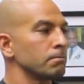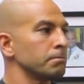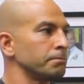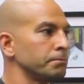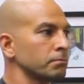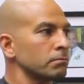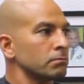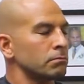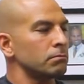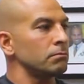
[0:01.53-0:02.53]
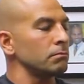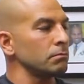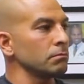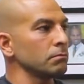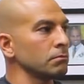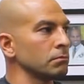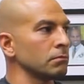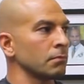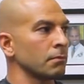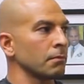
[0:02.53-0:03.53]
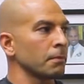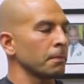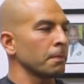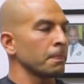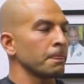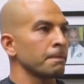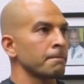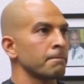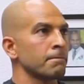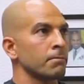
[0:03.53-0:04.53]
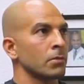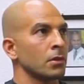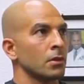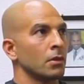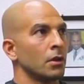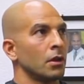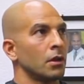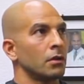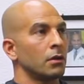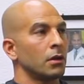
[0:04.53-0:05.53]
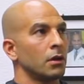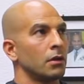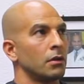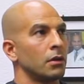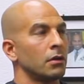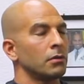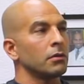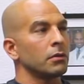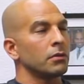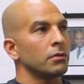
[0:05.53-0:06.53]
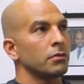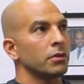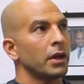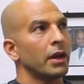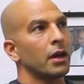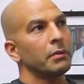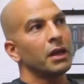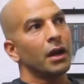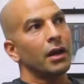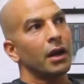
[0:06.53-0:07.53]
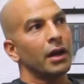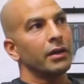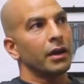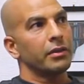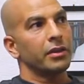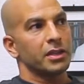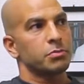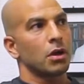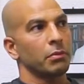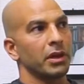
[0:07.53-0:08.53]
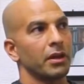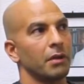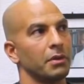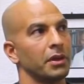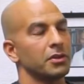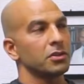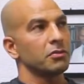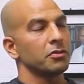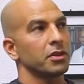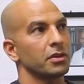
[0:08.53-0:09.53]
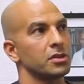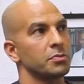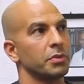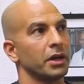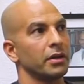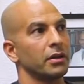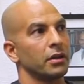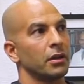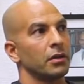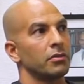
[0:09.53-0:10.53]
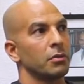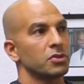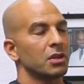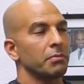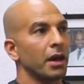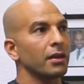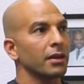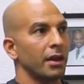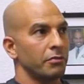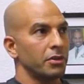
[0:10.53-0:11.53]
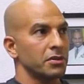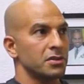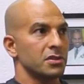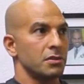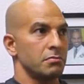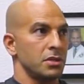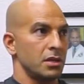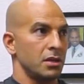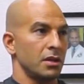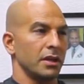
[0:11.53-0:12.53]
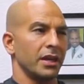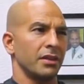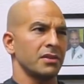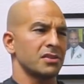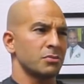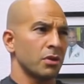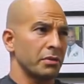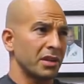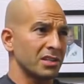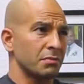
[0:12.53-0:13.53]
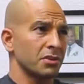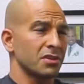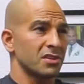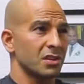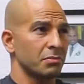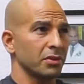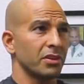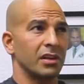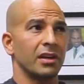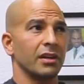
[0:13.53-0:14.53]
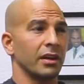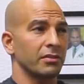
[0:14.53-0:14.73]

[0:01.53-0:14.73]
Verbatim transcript: your thoughts as to what are triggering Alzheimer's disease in terms of art? Yeah, I mean, I, I, I, think it's probably a combination of things, but mm -hmm, the most compelling evidence to me, and again, this is probably because I'm just a simpleton and I